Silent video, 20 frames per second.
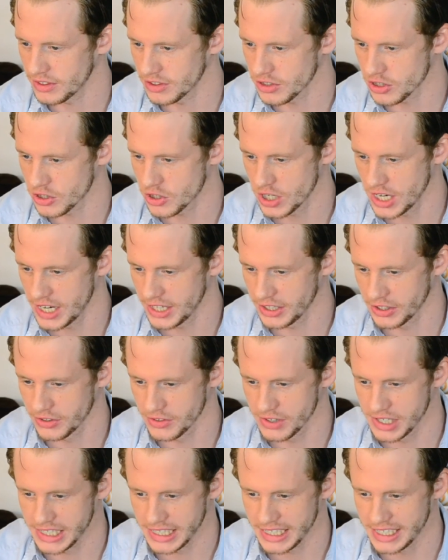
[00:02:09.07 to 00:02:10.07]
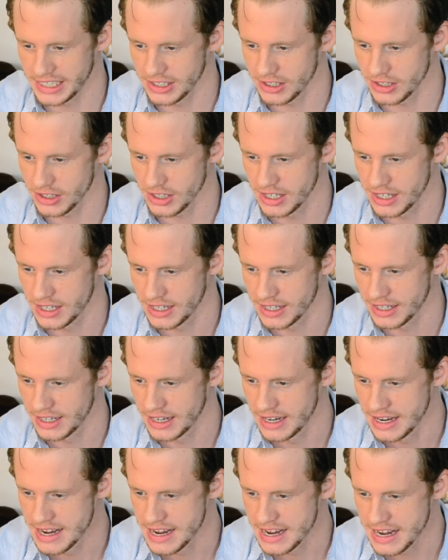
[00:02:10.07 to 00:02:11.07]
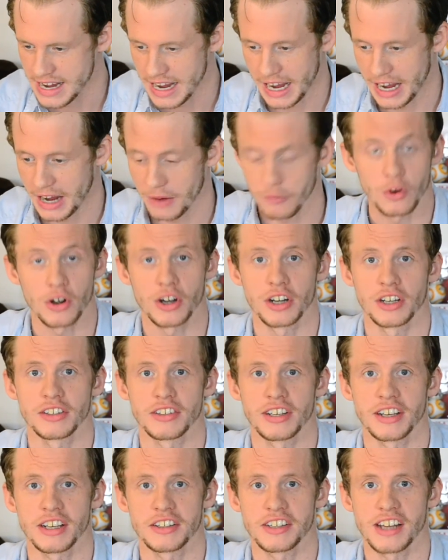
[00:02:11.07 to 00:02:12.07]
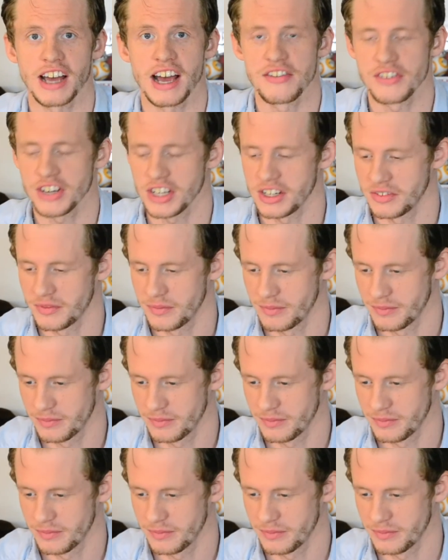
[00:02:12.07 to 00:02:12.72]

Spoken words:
this trailer right here. And we're going to take a dive in.